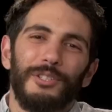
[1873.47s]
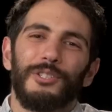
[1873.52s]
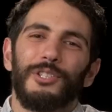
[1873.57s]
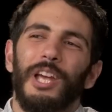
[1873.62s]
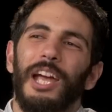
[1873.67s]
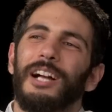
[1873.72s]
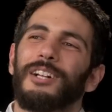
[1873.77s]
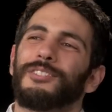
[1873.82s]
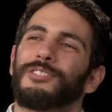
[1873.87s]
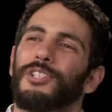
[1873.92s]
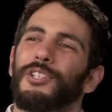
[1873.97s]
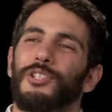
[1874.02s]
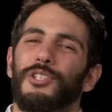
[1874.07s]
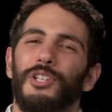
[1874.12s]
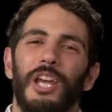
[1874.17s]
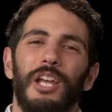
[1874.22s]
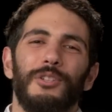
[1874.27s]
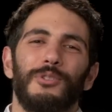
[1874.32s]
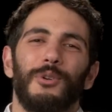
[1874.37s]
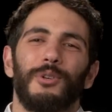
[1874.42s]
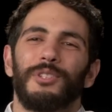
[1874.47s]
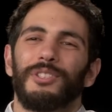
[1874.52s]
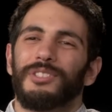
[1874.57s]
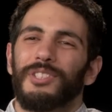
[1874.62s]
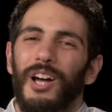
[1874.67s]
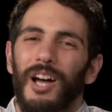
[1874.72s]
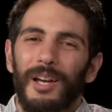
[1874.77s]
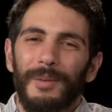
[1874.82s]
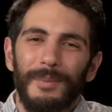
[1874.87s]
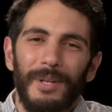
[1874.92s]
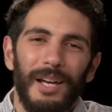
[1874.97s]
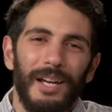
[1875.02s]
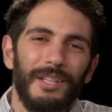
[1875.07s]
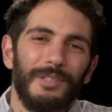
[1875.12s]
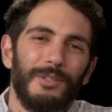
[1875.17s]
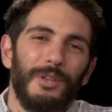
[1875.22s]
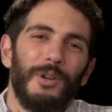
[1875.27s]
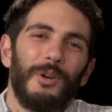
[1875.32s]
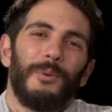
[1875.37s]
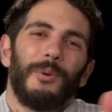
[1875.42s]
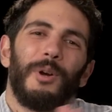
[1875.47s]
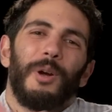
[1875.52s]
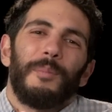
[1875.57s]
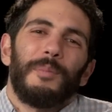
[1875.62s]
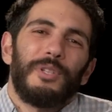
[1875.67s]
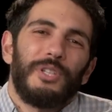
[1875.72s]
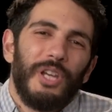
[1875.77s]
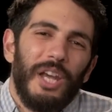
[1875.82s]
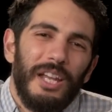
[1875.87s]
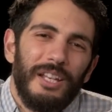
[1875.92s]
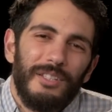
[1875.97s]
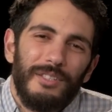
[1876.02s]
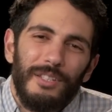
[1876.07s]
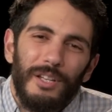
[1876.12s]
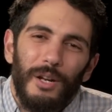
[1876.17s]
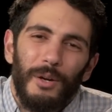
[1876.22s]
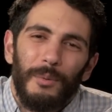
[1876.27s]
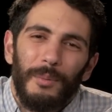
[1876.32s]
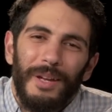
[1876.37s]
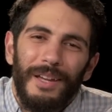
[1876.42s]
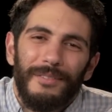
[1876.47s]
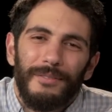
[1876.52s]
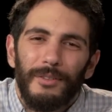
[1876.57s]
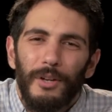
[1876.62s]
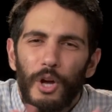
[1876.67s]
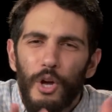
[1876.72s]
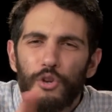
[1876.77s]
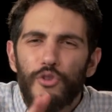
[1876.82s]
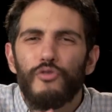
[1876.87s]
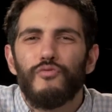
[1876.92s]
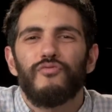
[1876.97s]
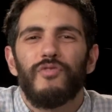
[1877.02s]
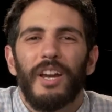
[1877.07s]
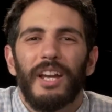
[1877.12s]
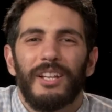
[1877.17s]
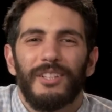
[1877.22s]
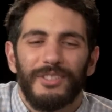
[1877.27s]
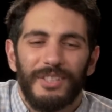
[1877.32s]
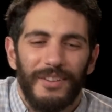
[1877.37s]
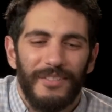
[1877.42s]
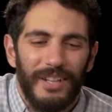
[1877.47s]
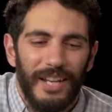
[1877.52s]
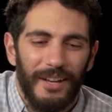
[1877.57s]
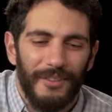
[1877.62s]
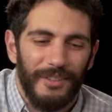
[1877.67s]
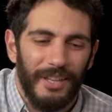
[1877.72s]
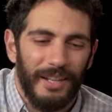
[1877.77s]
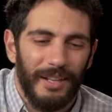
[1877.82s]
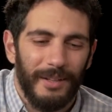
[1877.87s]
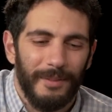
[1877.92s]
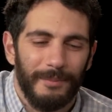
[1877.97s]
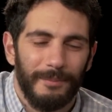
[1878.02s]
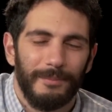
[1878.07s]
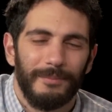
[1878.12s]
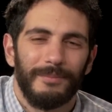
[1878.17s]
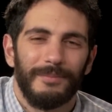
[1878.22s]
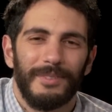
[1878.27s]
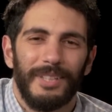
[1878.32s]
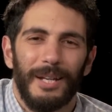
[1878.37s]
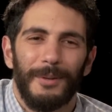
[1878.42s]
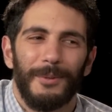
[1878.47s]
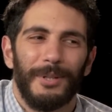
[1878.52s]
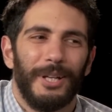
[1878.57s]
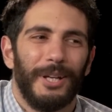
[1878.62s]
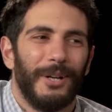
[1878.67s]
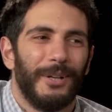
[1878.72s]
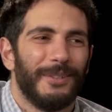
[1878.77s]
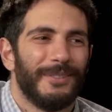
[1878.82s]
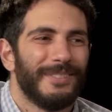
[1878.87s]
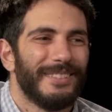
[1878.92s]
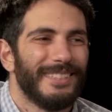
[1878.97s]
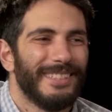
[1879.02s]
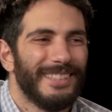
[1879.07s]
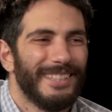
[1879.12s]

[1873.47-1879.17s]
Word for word: the challenge could change all the time, guys. We're gonna be changed, you know, we have new wrinkles every now and then, and there we go.